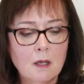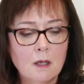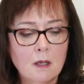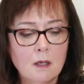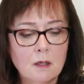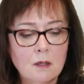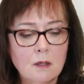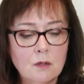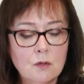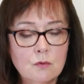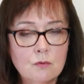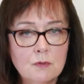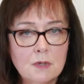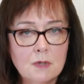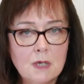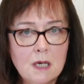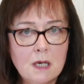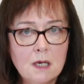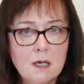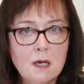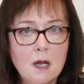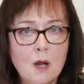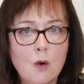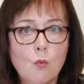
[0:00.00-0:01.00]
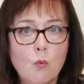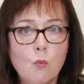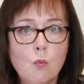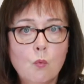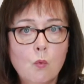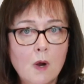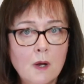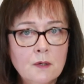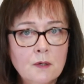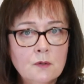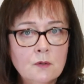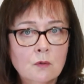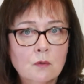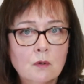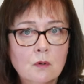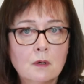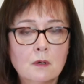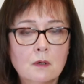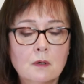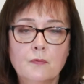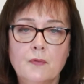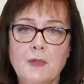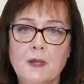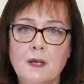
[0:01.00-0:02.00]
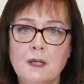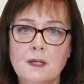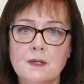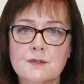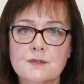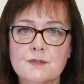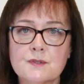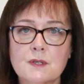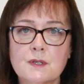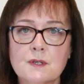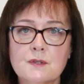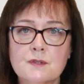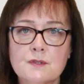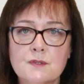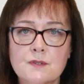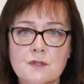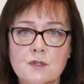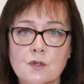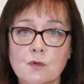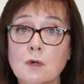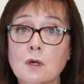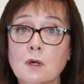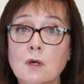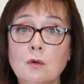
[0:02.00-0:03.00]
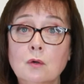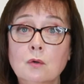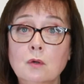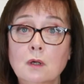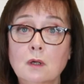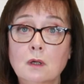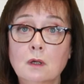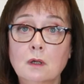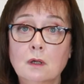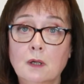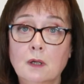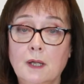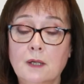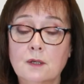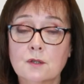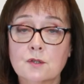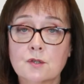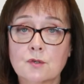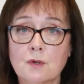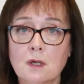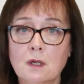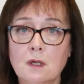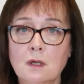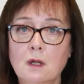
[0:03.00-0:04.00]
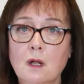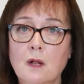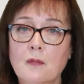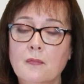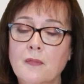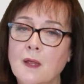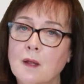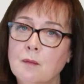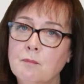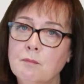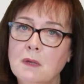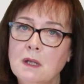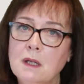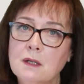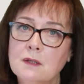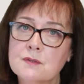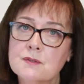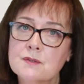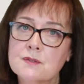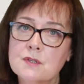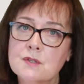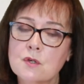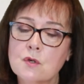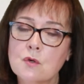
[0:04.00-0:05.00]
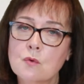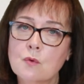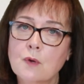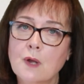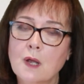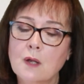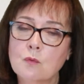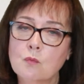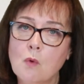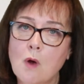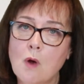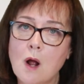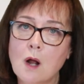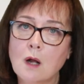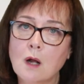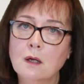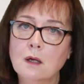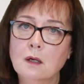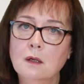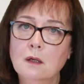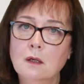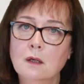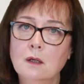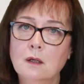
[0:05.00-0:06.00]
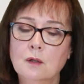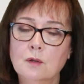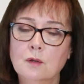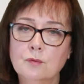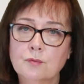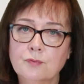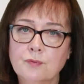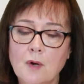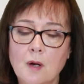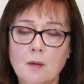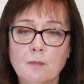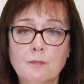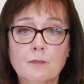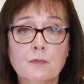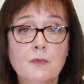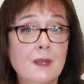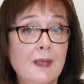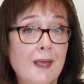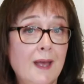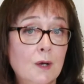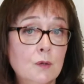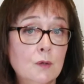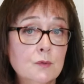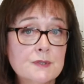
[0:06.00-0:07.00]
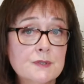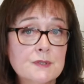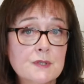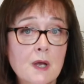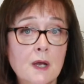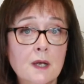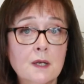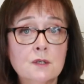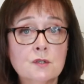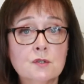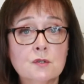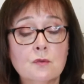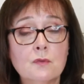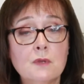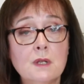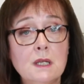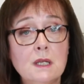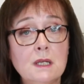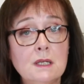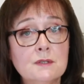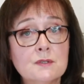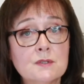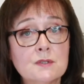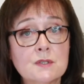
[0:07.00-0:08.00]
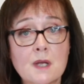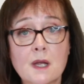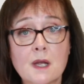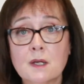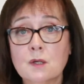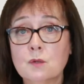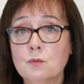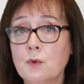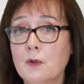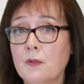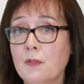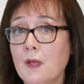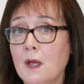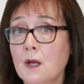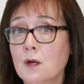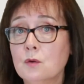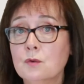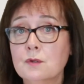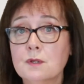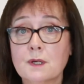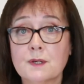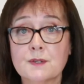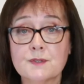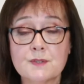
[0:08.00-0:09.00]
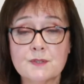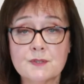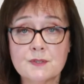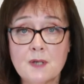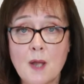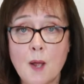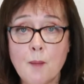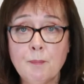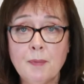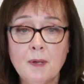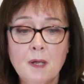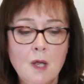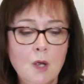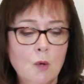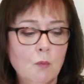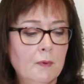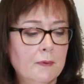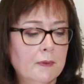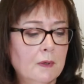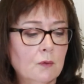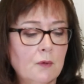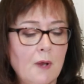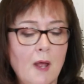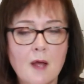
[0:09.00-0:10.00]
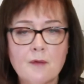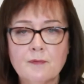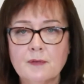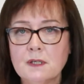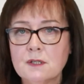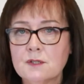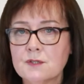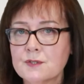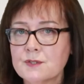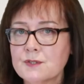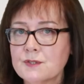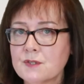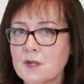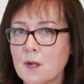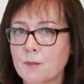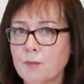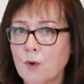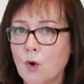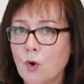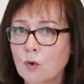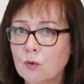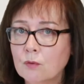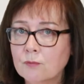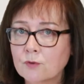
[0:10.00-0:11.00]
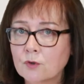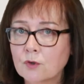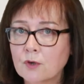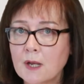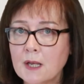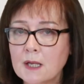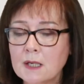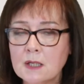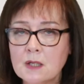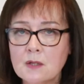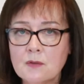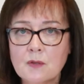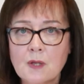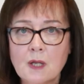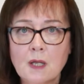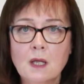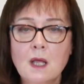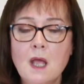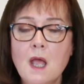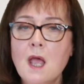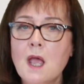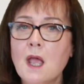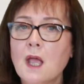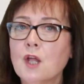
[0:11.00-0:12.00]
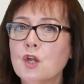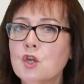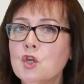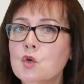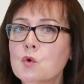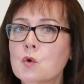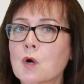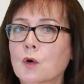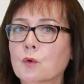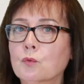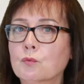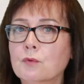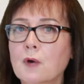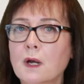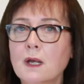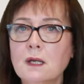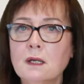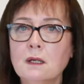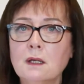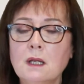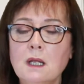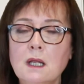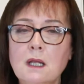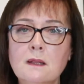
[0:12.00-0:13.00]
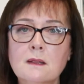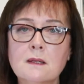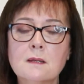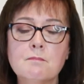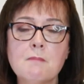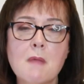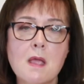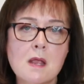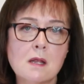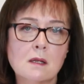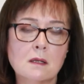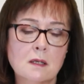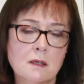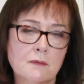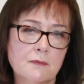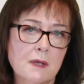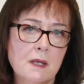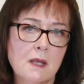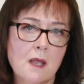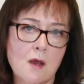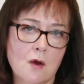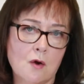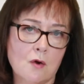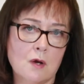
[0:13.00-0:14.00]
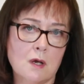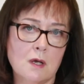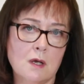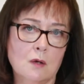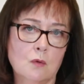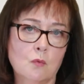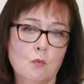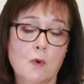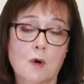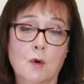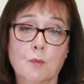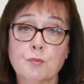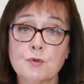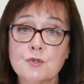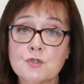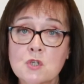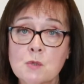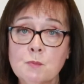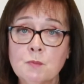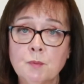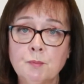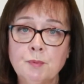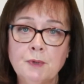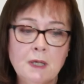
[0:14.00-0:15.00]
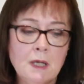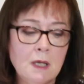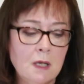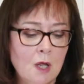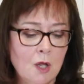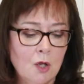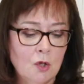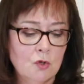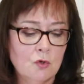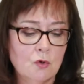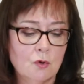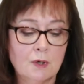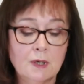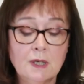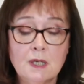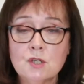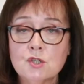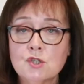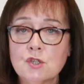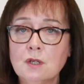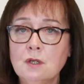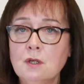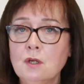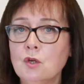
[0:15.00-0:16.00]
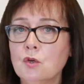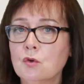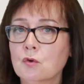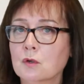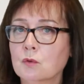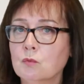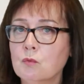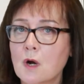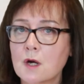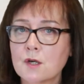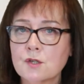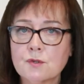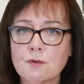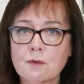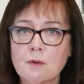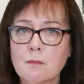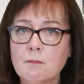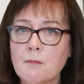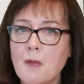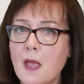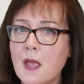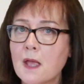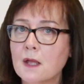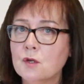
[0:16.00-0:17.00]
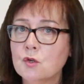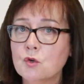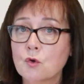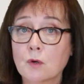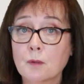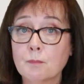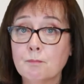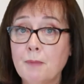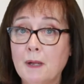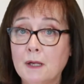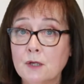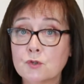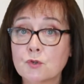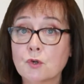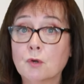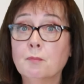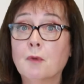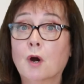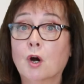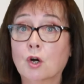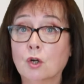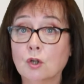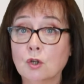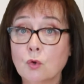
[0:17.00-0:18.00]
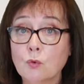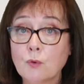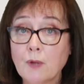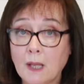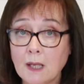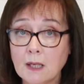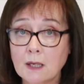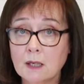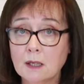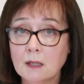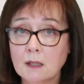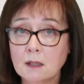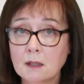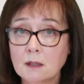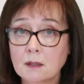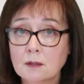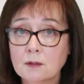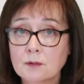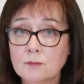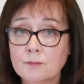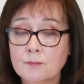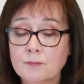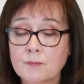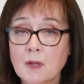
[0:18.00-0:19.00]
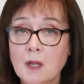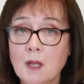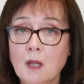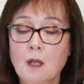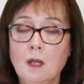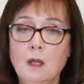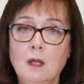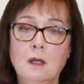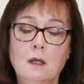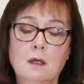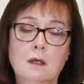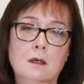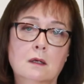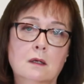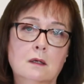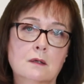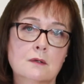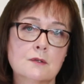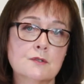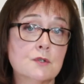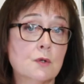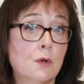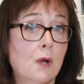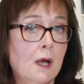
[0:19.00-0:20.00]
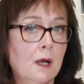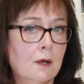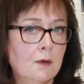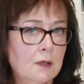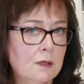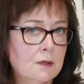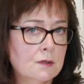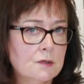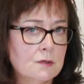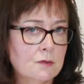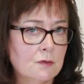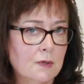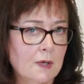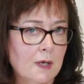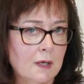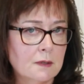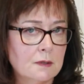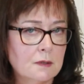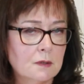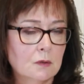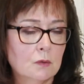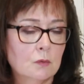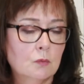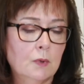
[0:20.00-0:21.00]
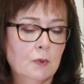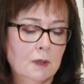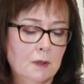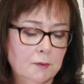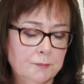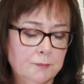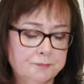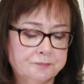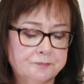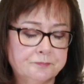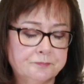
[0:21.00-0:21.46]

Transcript: You need one door that is zero entry. That means you can walk from the outside to the inside without a step, without having to step over anything, and you are right in the main living area where presumably your kitchen, your washroom, and your bedroom are located. So how do you do that? Well,